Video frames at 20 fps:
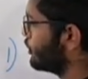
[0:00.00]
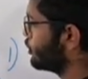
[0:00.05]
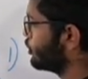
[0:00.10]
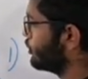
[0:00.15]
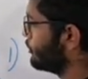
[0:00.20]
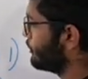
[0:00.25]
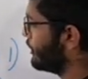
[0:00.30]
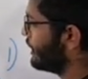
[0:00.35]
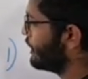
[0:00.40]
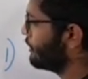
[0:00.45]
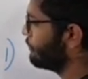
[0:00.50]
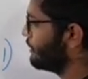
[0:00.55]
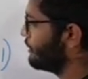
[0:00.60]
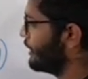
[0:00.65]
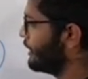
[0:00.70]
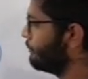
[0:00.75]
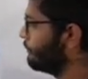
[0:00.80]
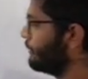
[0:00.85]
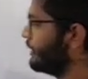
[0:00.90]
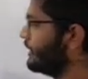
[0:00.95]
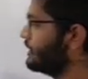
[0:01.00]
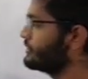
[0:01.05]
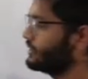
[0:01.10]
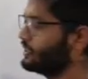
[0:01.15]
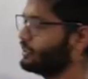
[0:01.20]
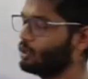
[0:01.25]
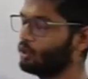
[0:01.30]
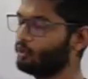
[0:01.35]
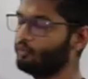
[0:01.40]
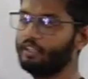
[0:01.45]
2 multiplied by
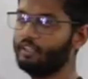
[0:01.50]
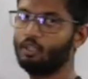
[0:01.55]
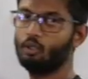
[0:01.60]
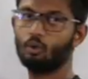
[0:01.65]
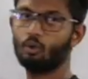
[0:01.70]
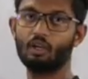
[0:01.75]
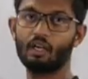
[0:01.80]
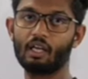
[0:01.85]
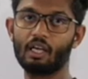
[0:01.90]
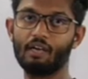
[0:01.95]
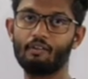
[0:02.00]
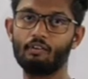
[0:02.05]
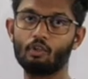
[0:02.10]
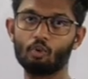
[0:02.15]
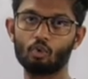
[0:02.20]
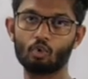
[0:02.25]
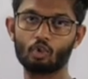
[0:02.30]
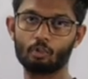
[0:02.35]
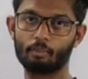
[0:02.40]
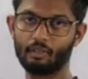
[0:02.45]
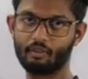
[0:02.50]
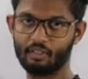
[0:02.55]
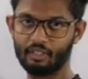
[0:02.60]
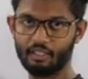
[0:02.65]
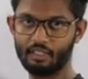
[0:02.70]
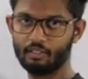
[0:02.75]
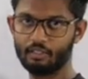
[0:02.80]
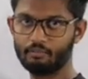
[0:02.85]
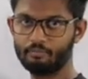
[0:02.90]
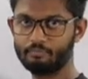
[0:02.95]
0. We don't have a 2 to the power
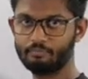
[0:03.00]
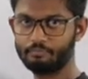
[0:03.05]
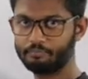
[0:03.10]
here.